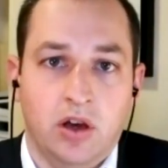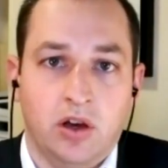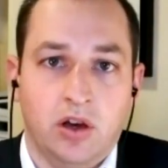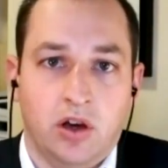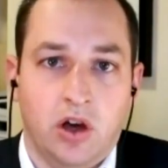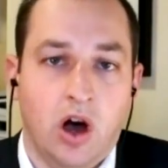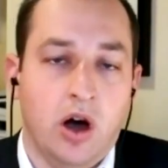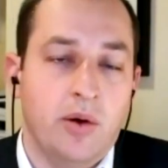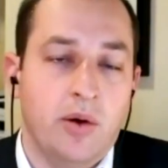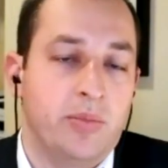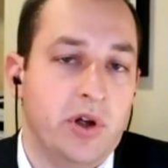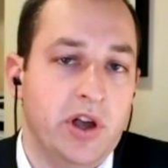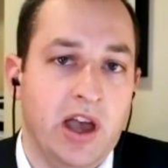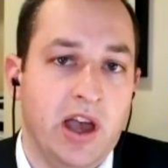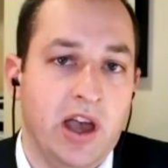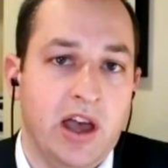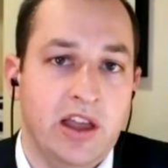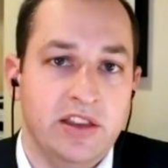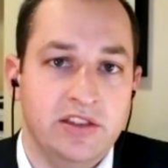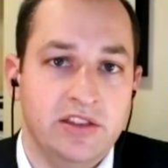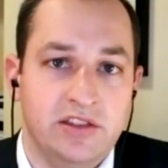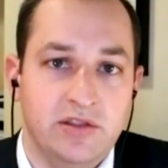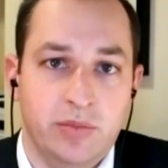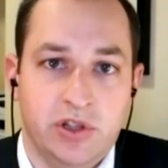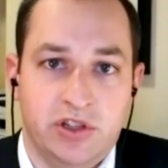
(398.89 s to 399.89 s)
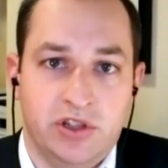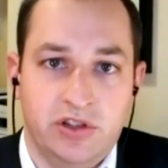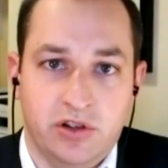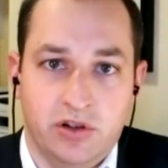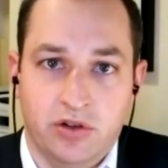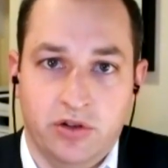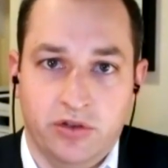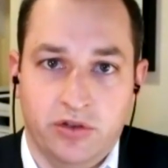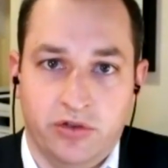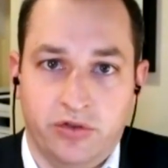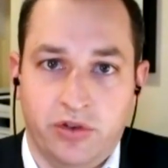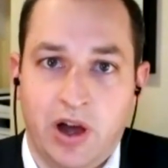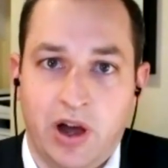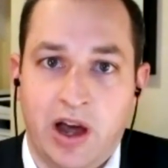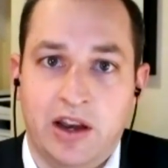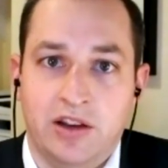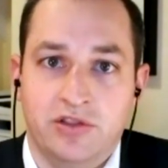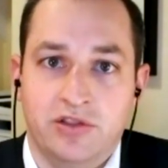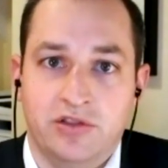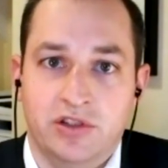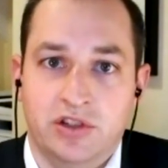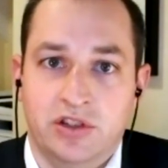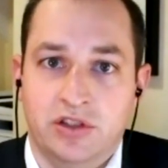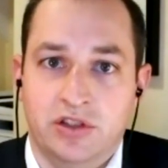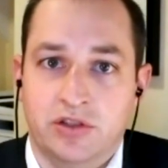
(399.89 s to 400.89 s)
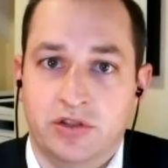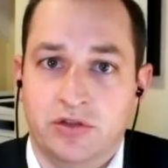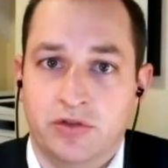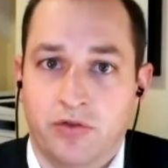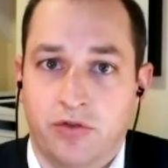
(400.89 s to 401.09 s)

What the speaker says: comprehensive material strategies